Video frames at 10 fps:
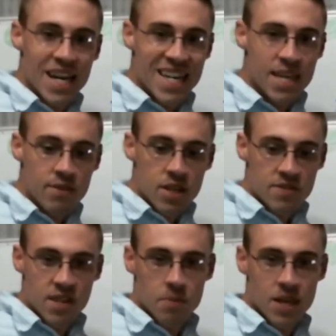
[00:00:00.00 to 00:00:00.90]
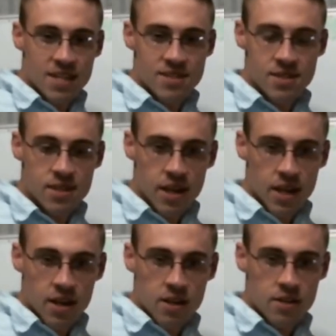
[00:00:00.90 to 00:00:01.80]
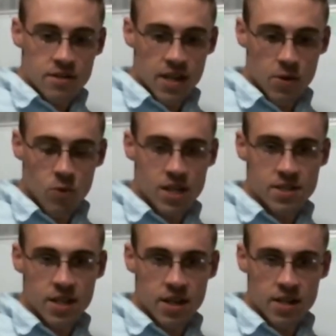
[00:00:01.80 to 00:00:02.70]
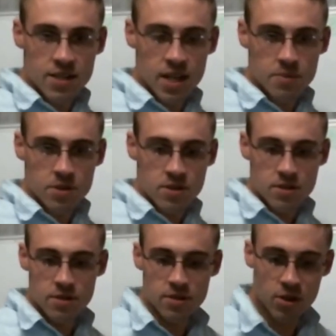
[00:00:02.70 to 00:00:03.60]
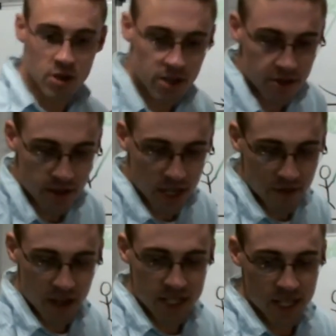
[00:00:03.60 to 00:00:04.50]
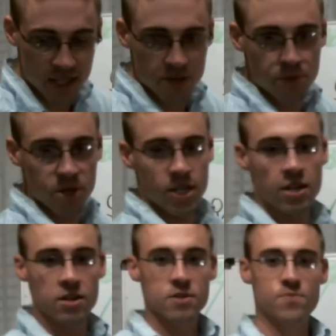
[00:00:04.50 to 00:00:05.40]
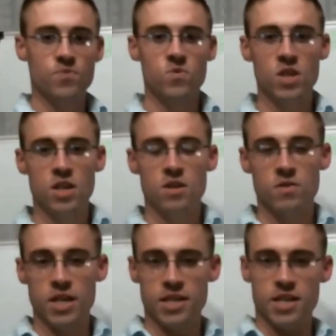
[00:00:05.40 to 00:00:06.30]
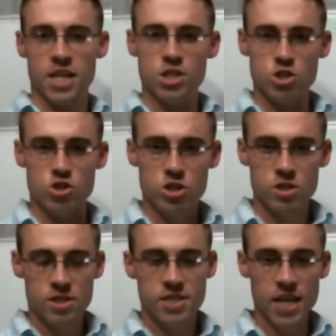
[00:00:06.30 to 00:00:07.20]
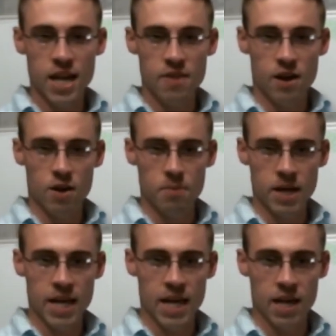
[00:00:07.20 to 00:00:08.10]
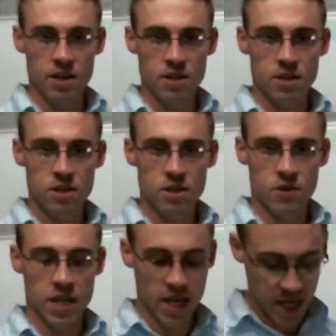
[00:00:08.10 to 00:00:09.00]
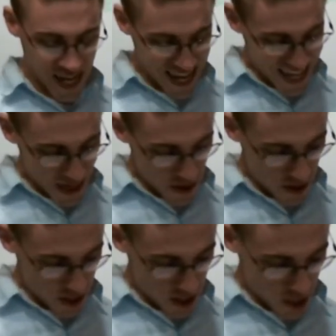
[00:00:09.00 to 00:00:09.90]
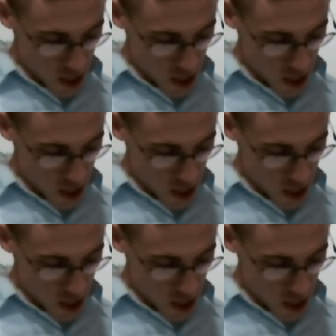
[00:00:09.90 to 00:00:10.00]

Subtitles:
Even if something is sitting, say, resting on a table, or if I take this book here, right, and I just set it there on my hand, okay, the